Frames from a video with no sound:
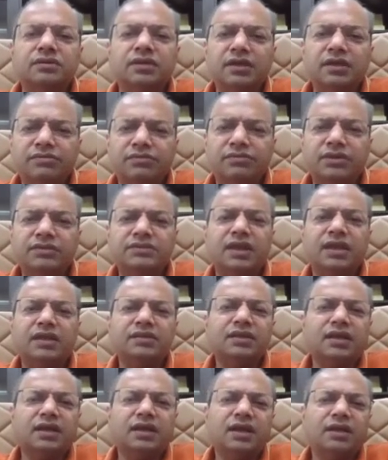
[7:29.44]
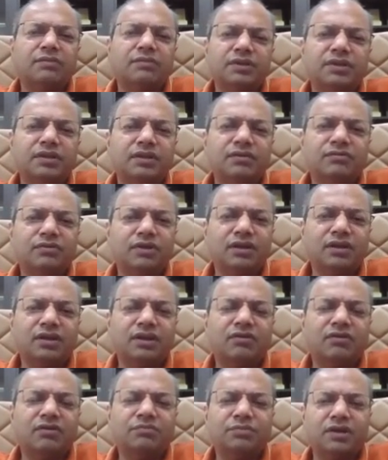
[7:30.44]
events like that happening, one
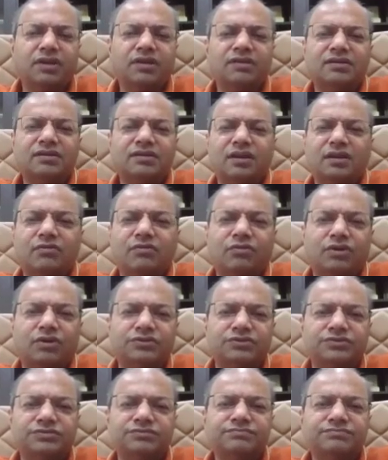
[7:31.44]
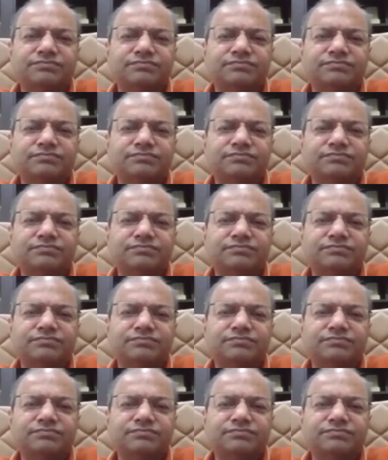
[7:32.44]
cannot predict in advance.